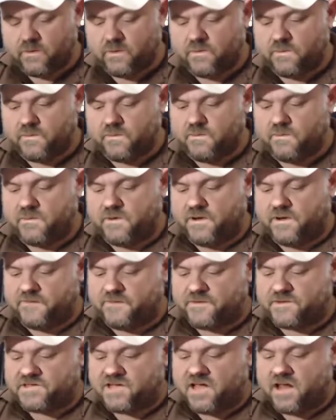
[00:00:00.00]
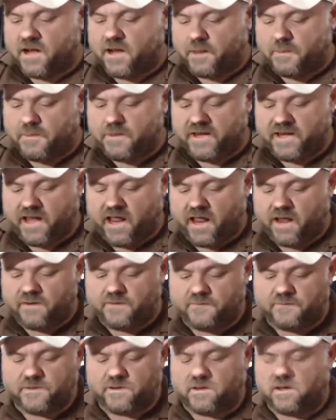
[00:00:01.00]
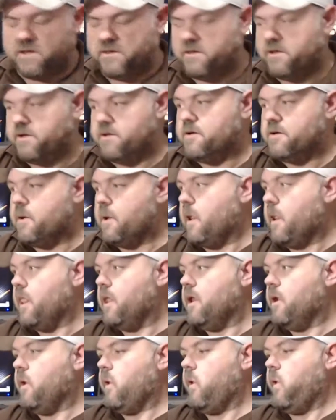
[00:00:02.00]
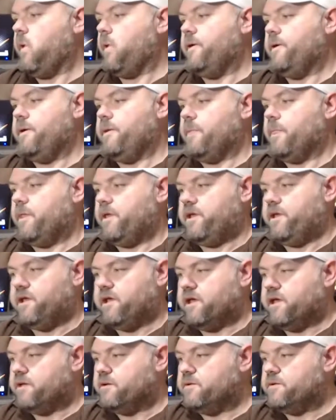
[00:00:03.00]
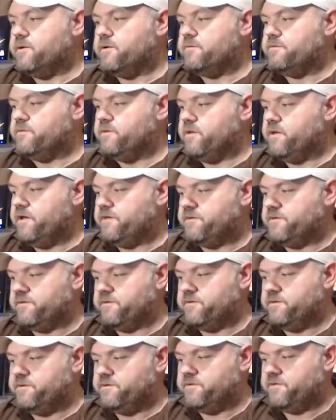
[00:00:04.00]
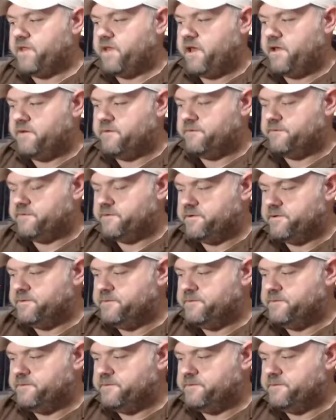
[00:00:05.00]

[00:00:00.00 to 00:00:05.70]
When I first got it, I put nano fill on there. And I don't know if you guys ever use nano fill.